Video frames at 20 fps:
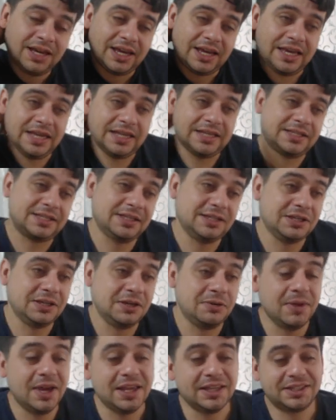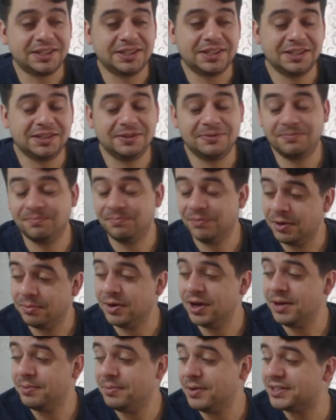it's you
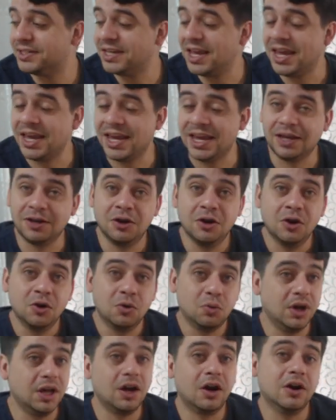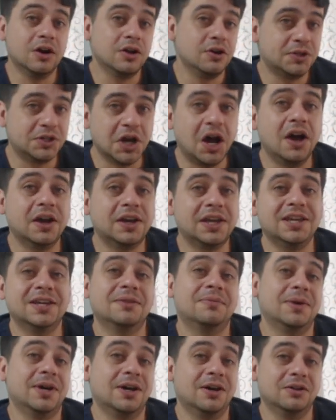may be saying, "What are you talking
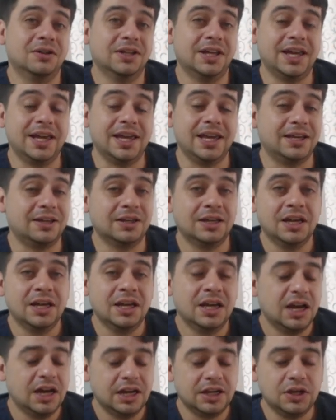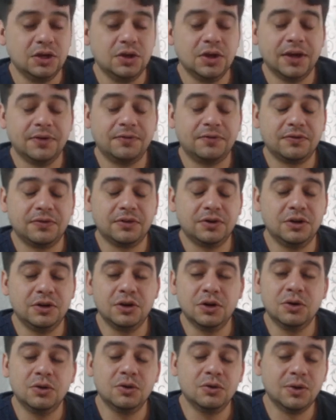about?" Like, you have
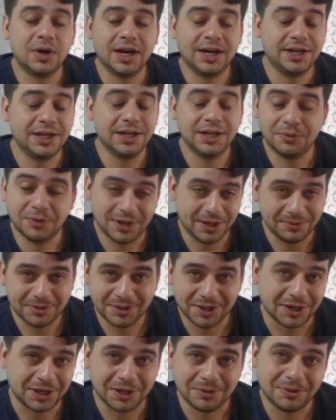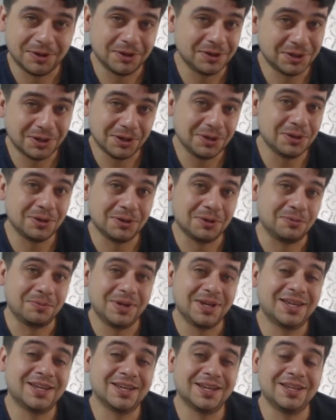no idea what I'm talking about, do you?
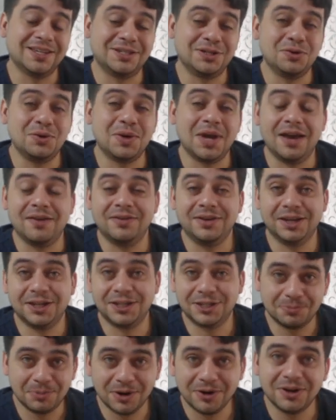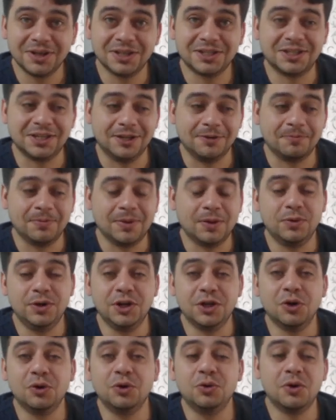Because you haven't experienced it. When
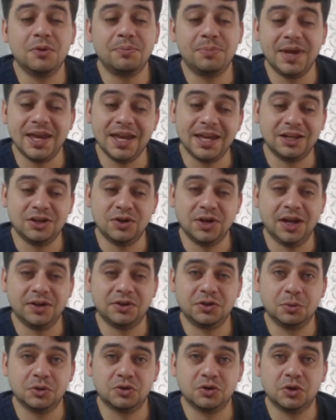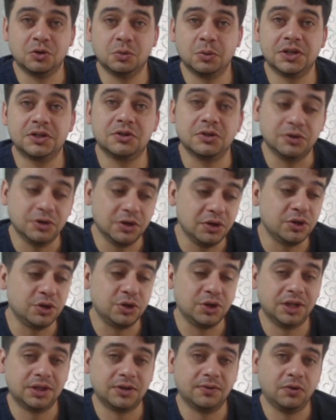you go to a bank and you have to withdraw Western
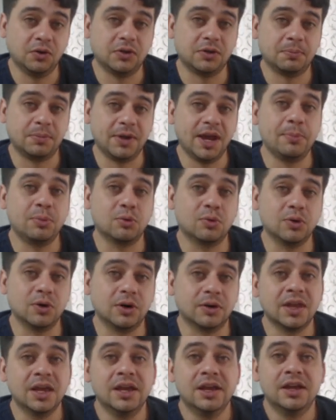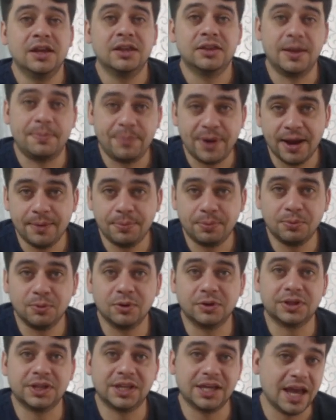Union, you have to fill out the paperwork. The
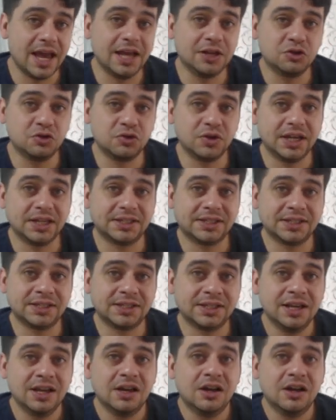paperwork, the address,